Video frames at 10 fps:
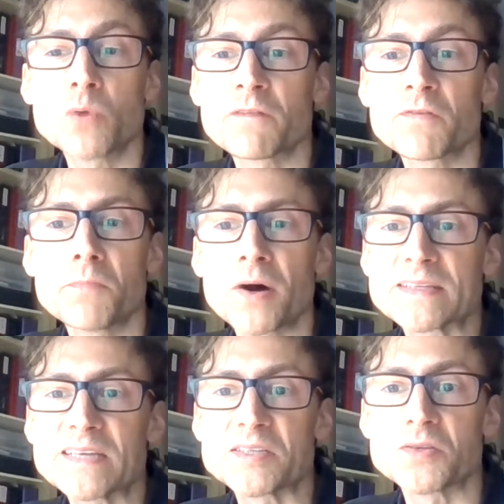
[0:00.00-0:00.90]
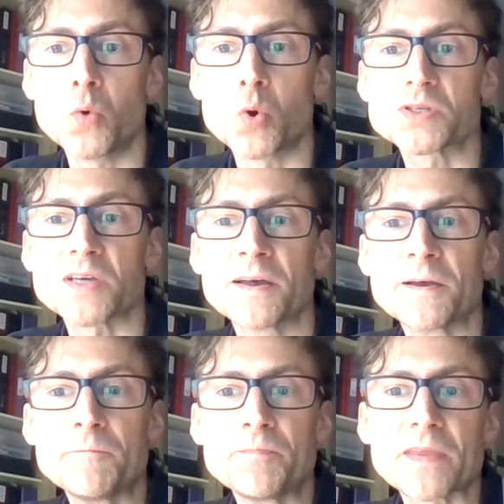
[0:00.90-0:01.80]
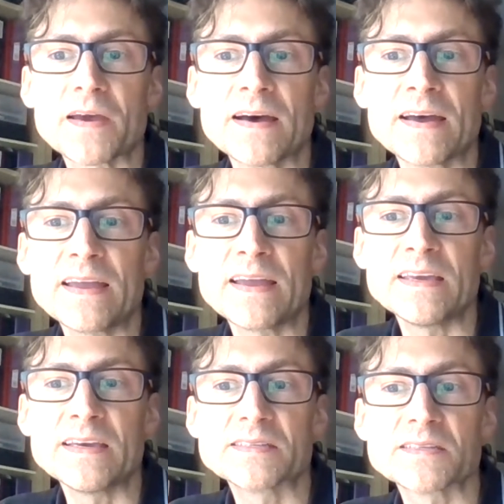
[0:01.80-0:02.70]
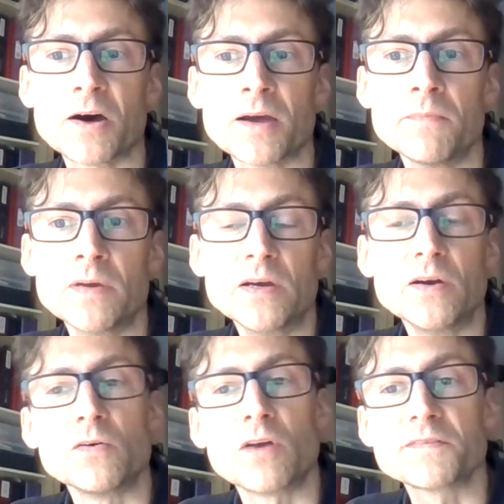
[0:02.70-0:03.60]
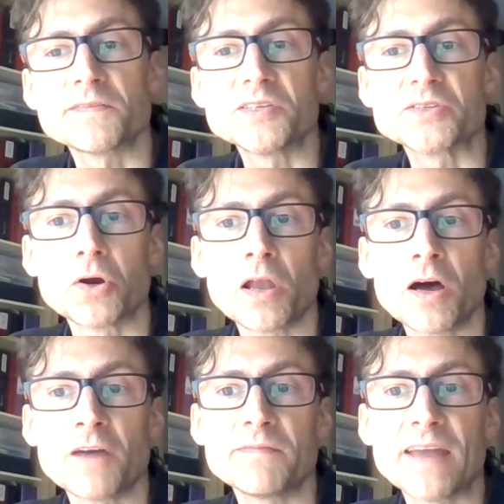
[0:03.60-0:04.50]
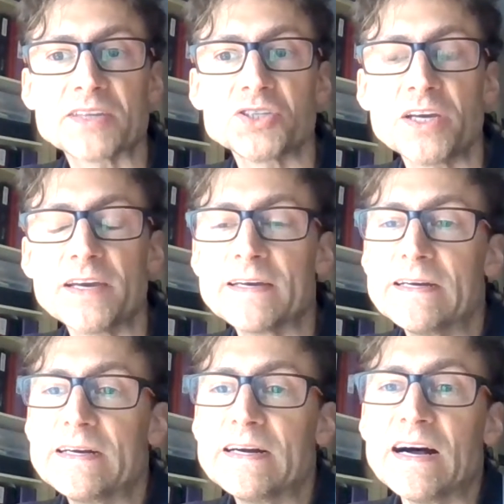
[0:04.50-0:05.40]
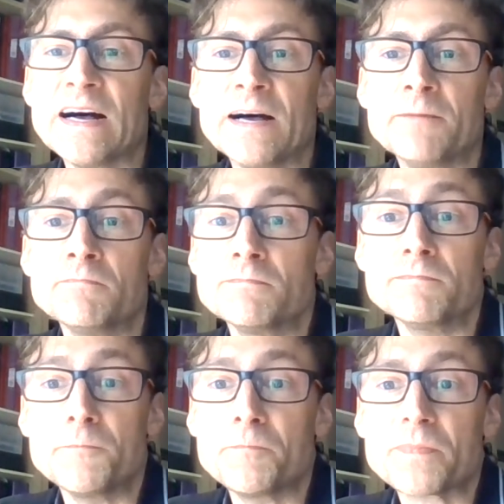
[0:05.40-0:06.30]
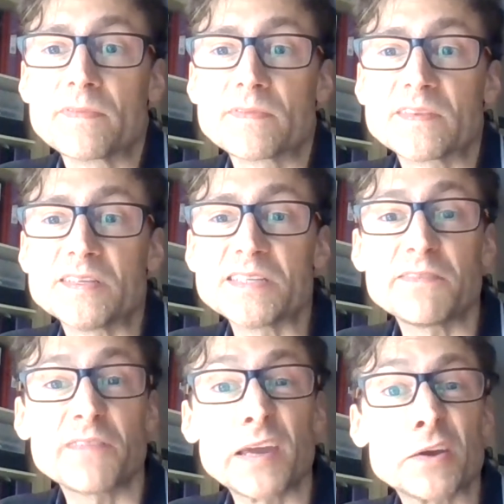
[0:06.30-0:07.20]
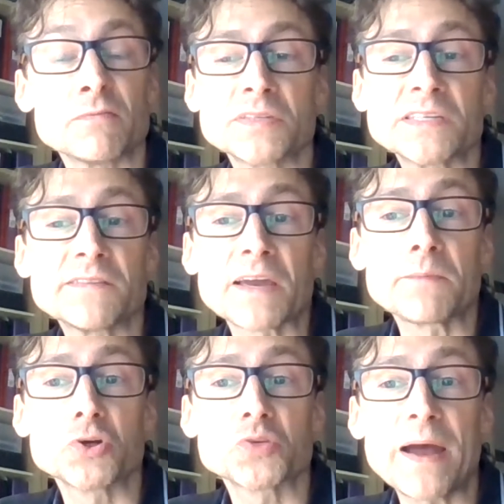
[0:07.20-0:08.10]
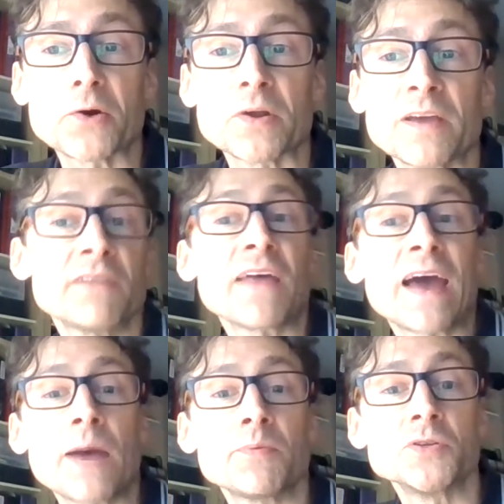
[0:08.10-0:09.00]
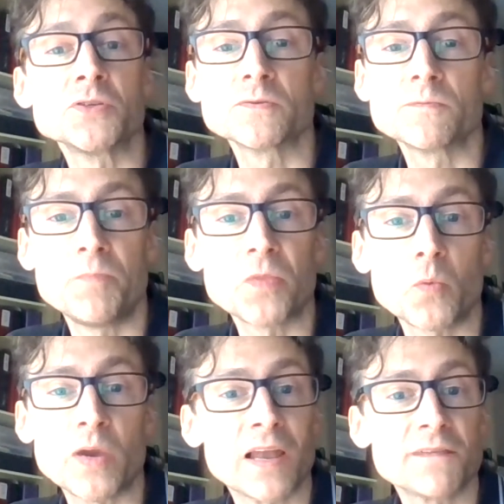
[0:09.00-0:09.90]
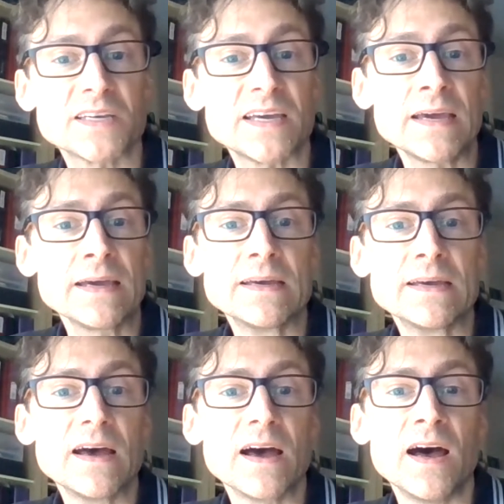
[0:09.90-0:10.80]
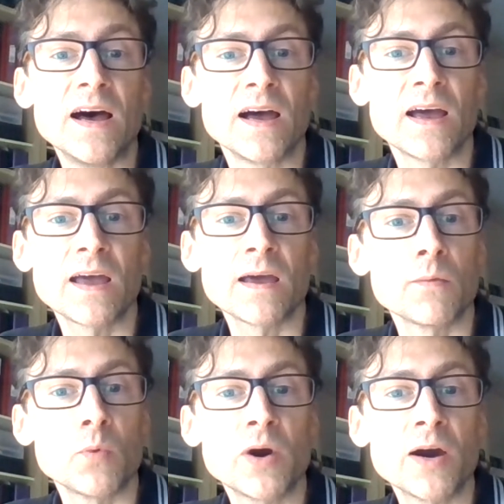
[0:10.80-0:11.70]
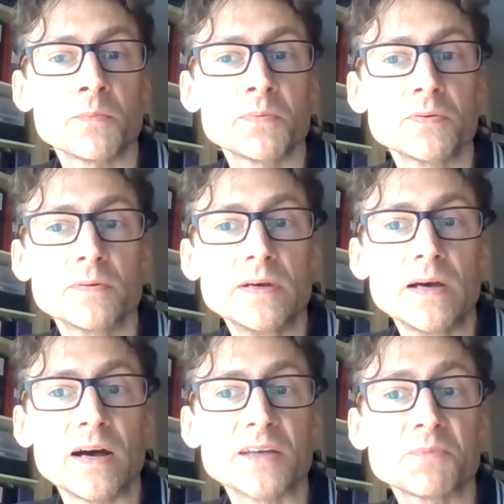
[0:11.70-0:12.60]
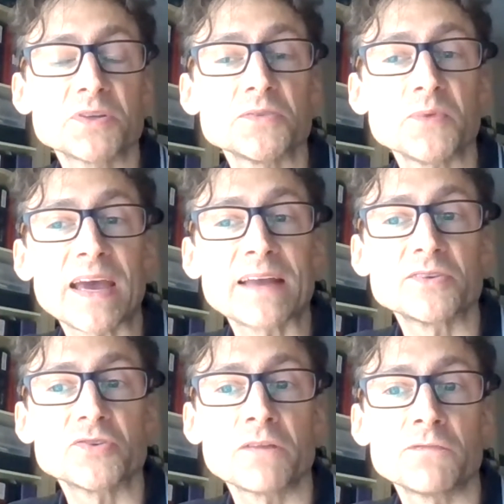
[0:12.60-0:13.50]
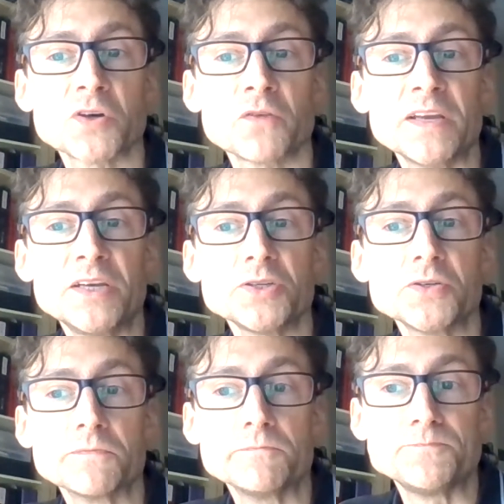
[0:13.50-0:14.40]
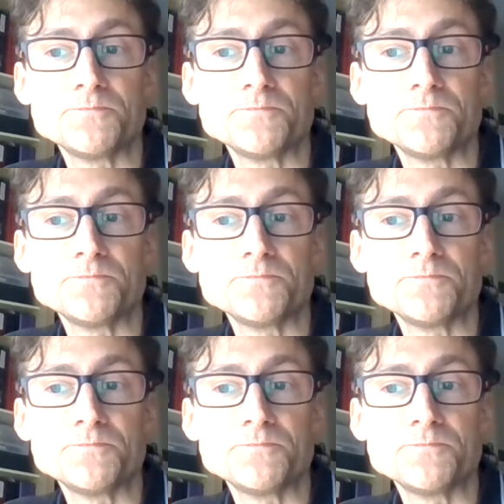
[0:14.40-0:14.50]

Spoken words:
one of them might test the water in a year's time or after this has gone live next year to see if they can push back on it. And if that happens, we'd love to hear and we'll help as much as we can to try and resolve any issues.